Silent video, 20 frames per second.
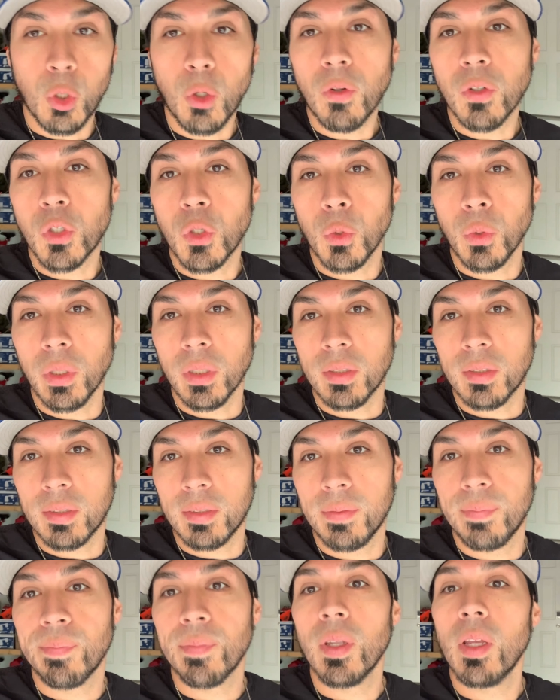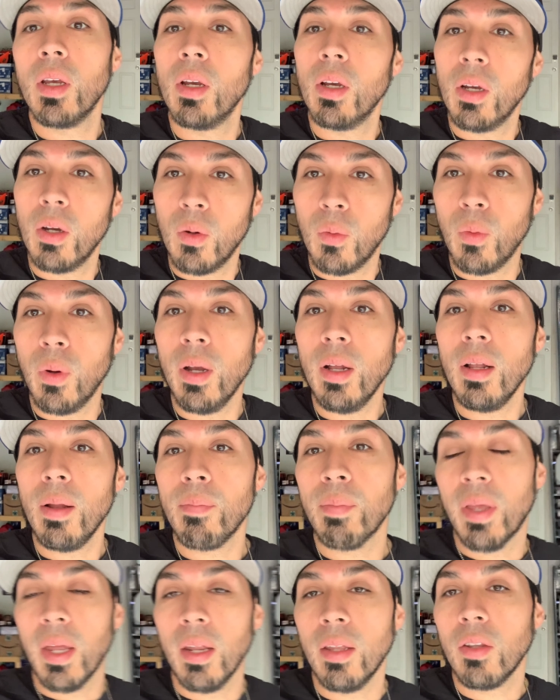units. Well, I'm
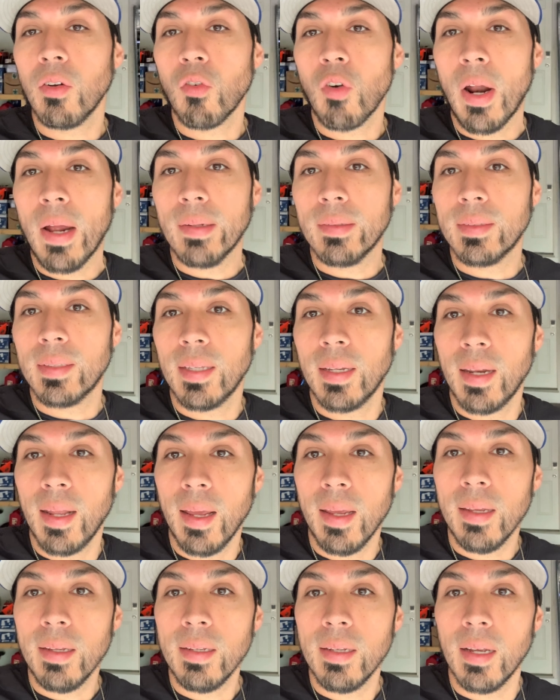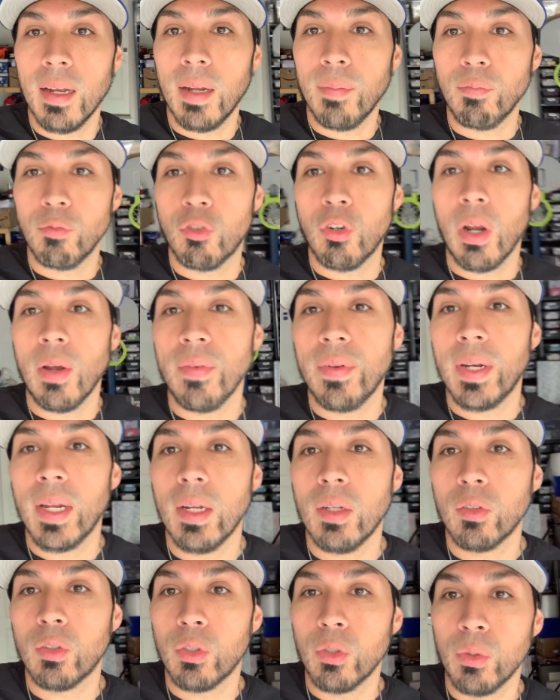getting the racks today. I'm driving
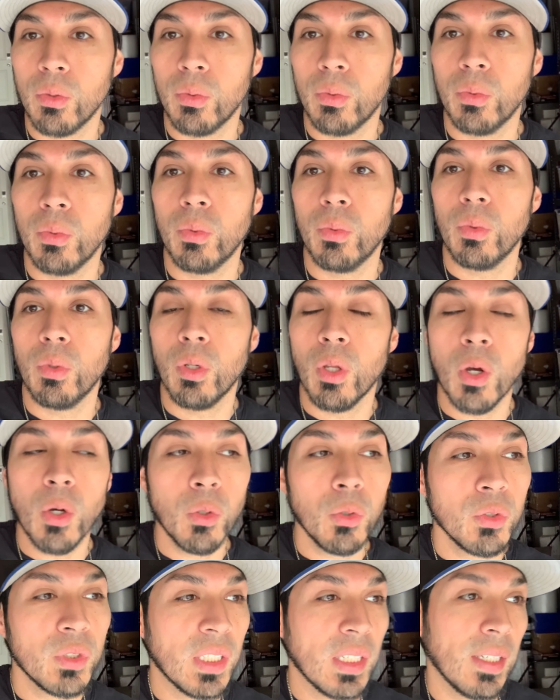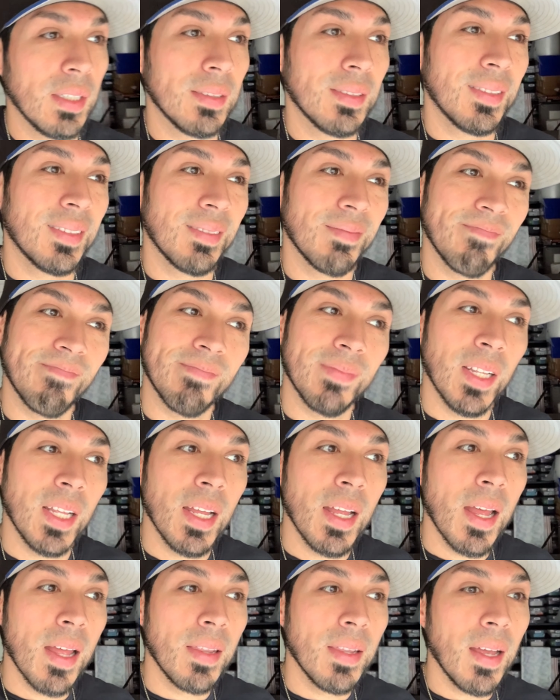out to Lowe's, and it's
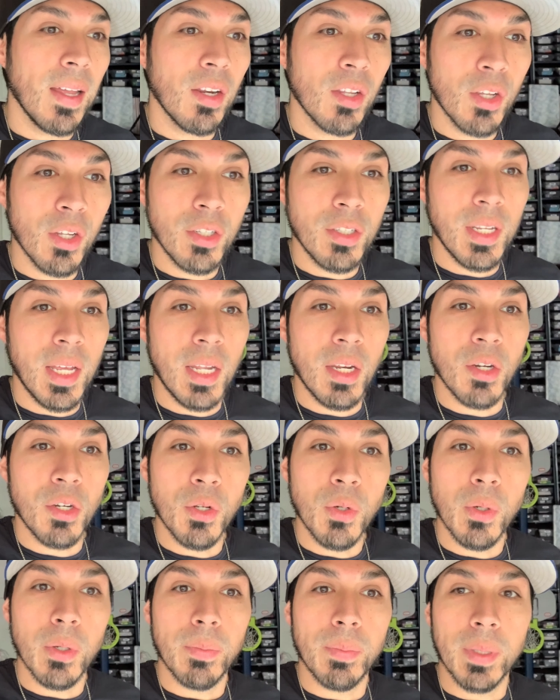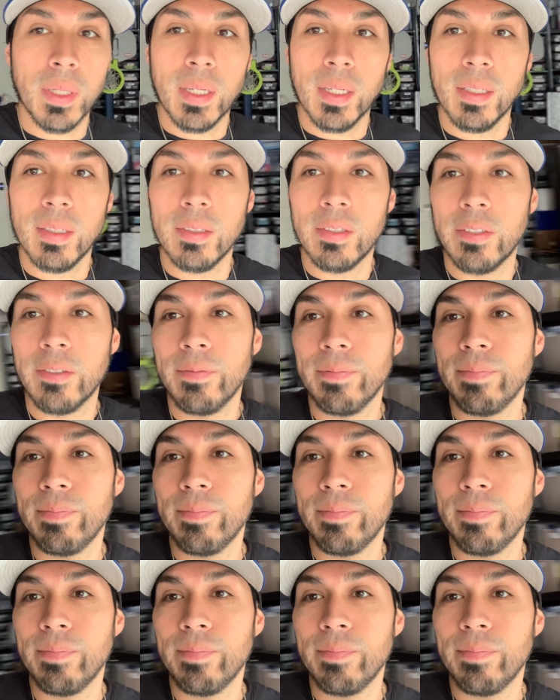not a good day to do it because